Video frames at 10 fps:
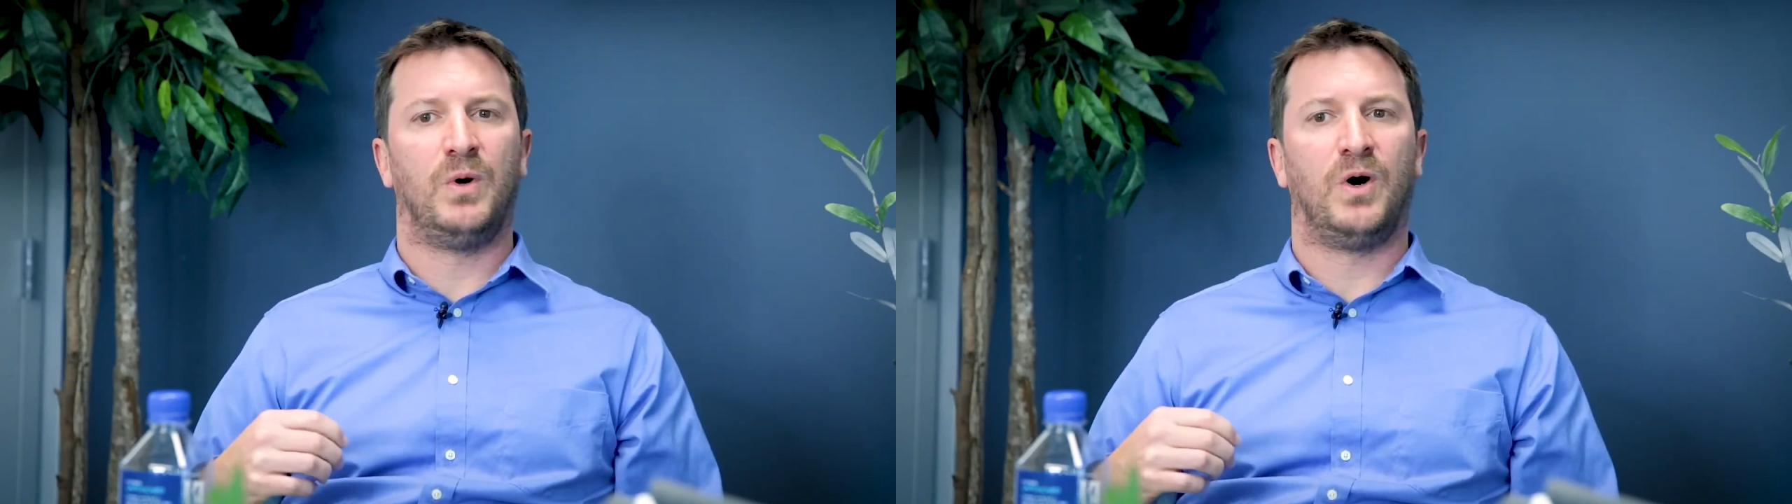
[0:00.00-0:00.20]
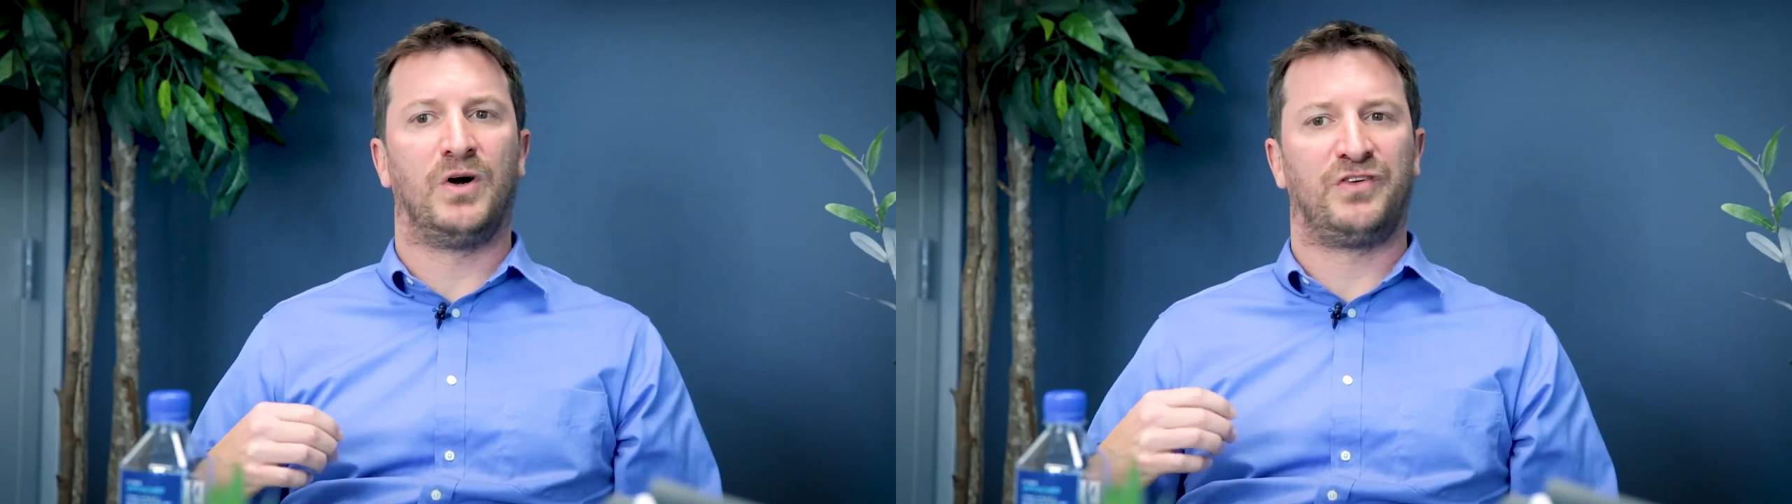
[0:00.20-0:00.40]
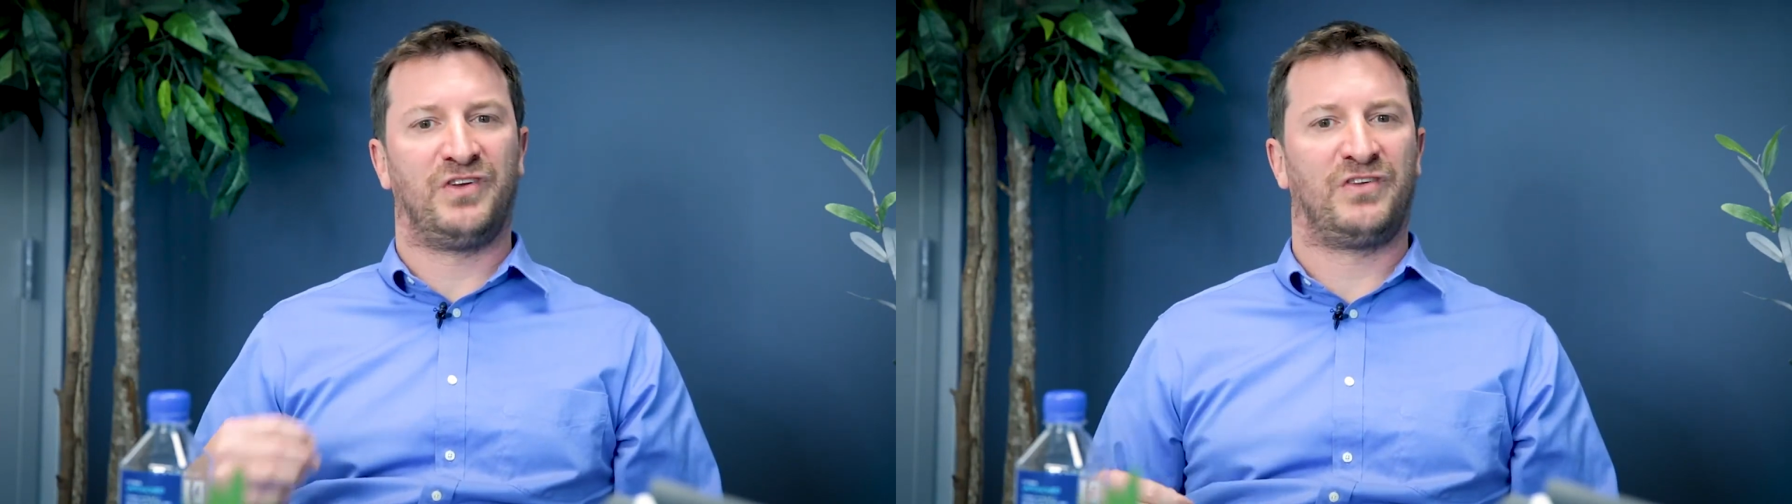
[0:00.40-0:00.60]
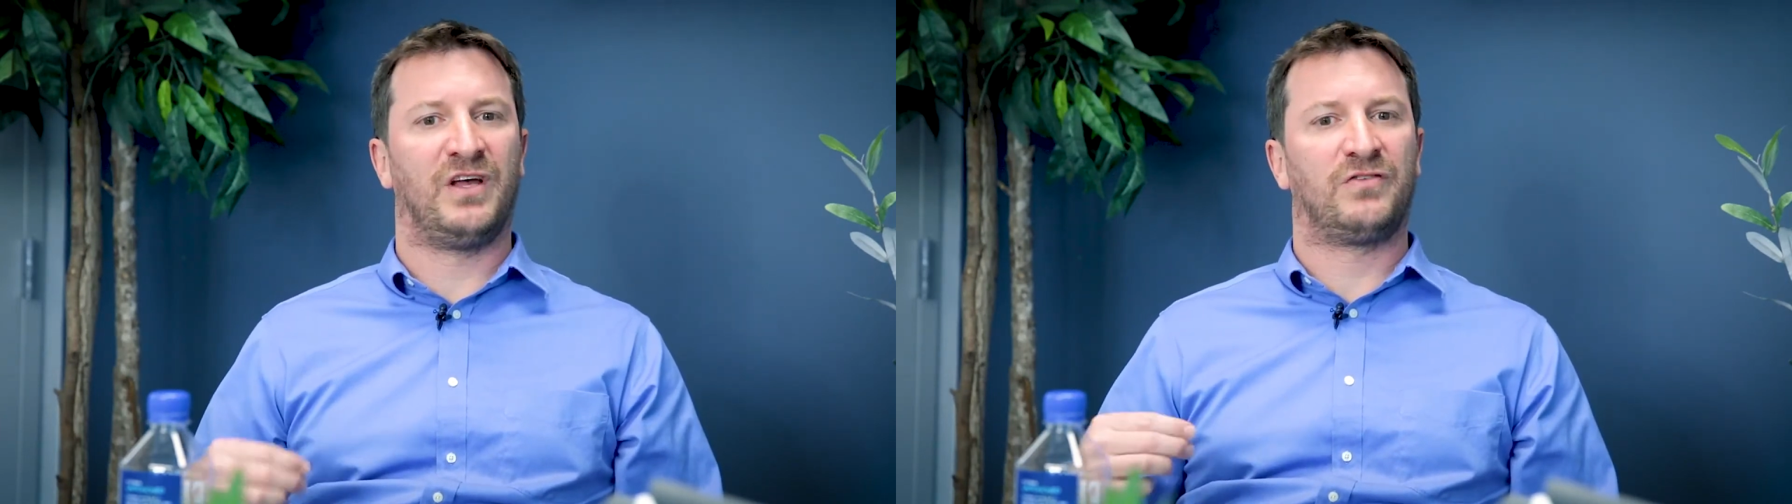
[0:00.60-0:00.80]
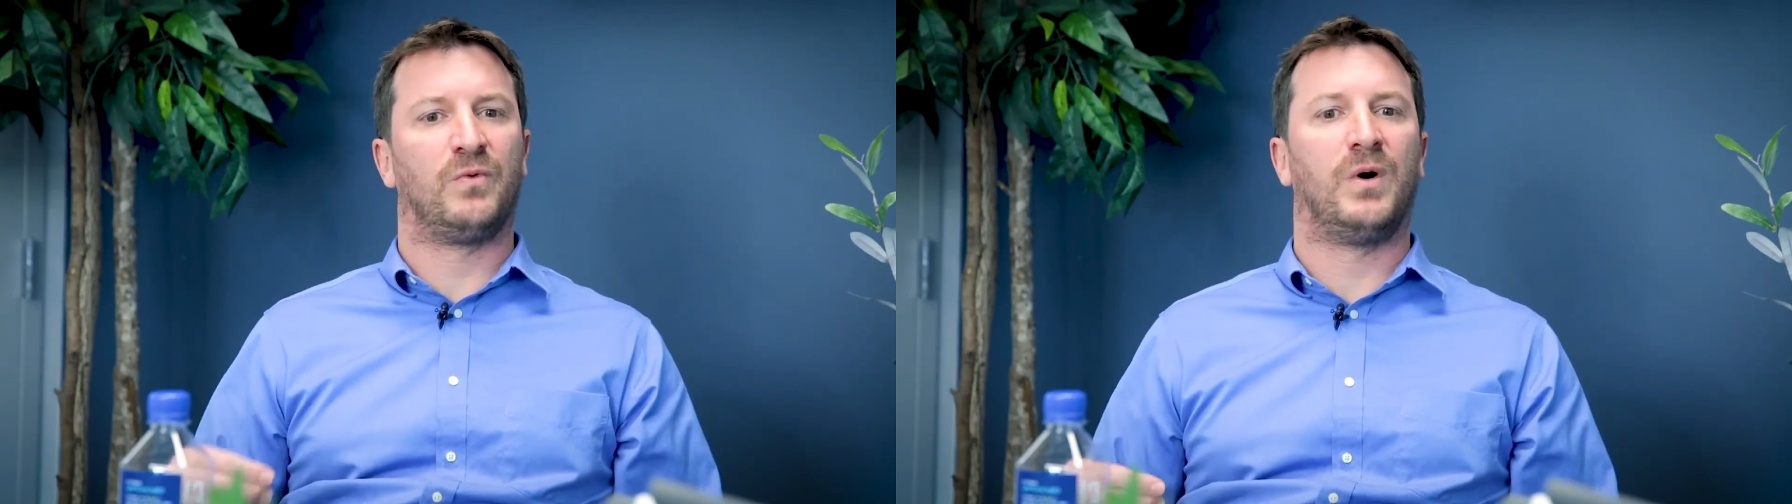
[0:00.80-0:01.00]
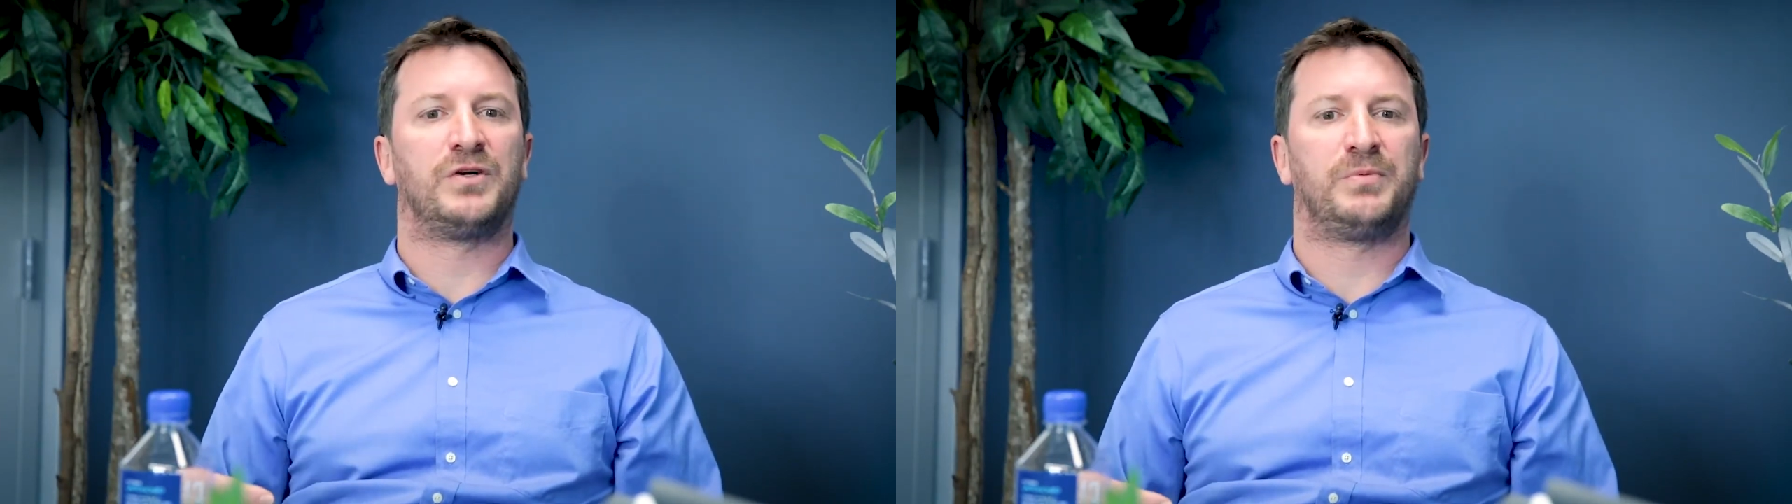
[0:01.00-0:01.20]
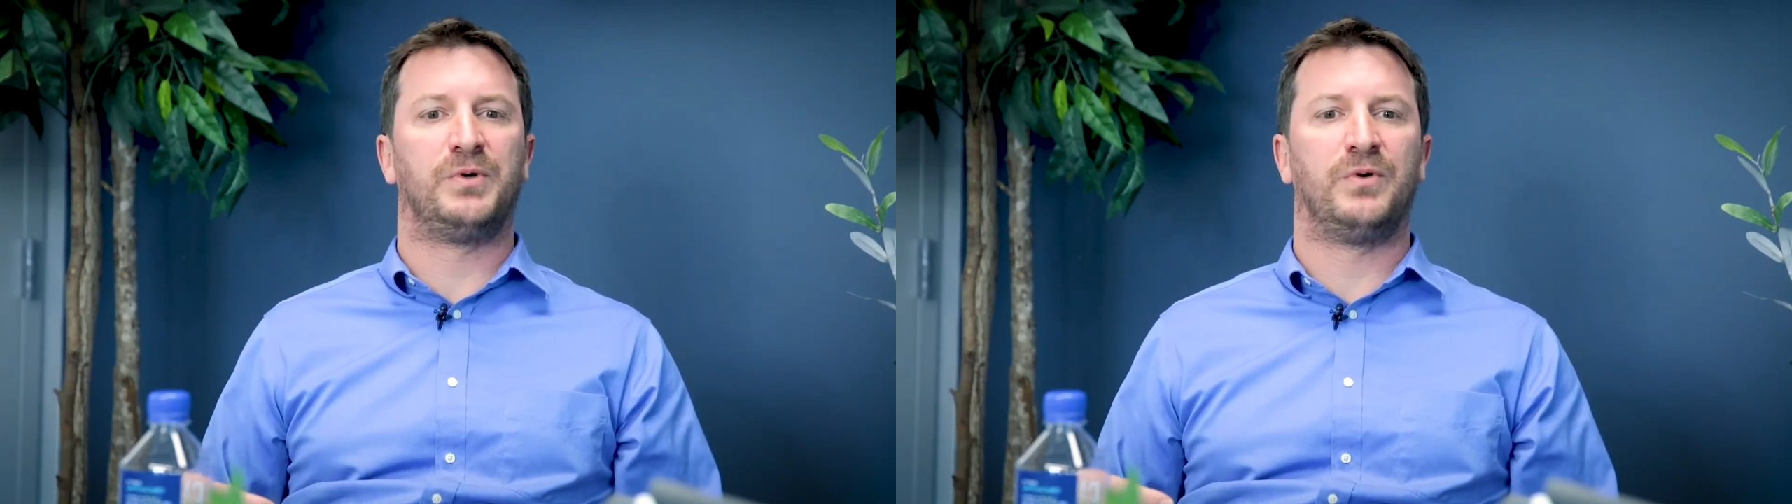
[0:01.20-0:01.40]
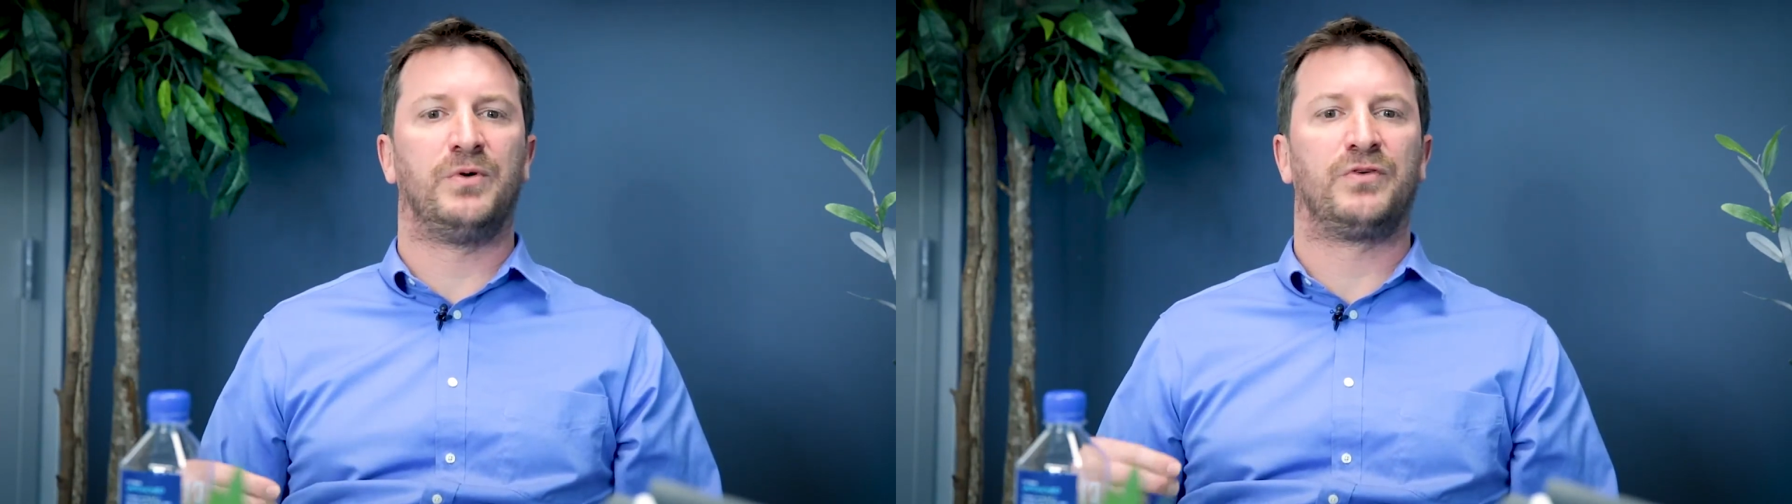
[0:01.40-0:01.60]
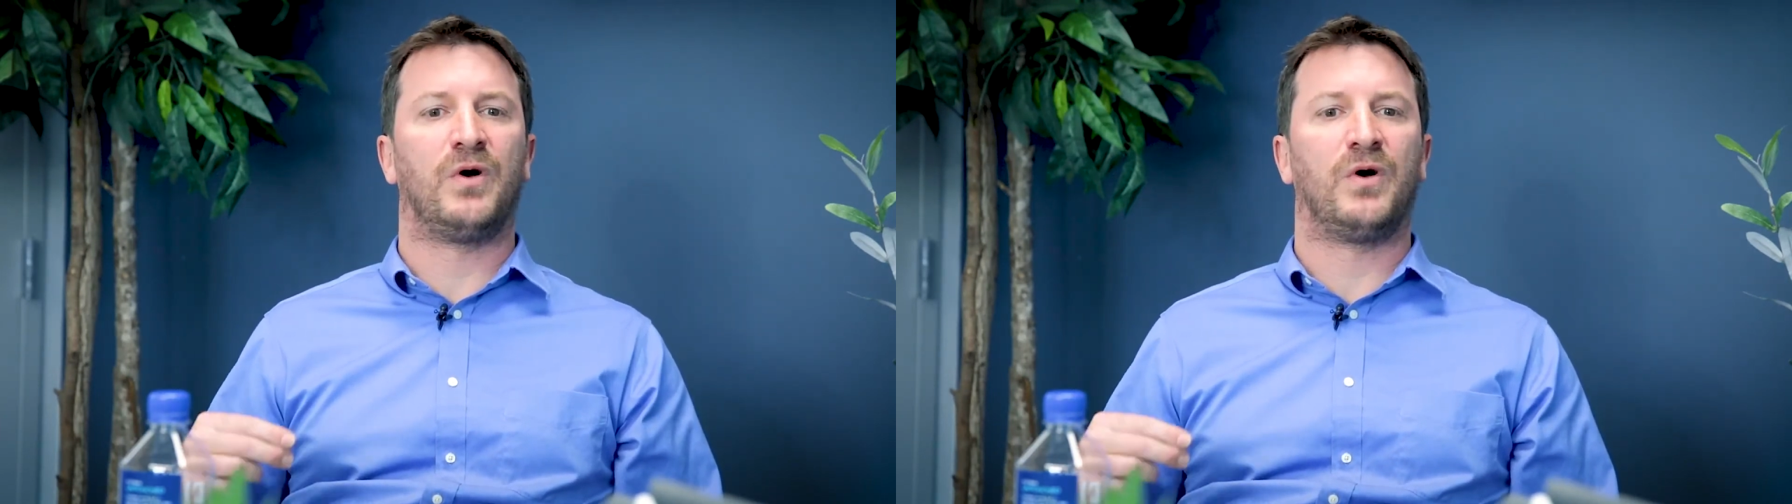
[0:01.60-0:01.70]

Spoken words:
are successful entrepreneurs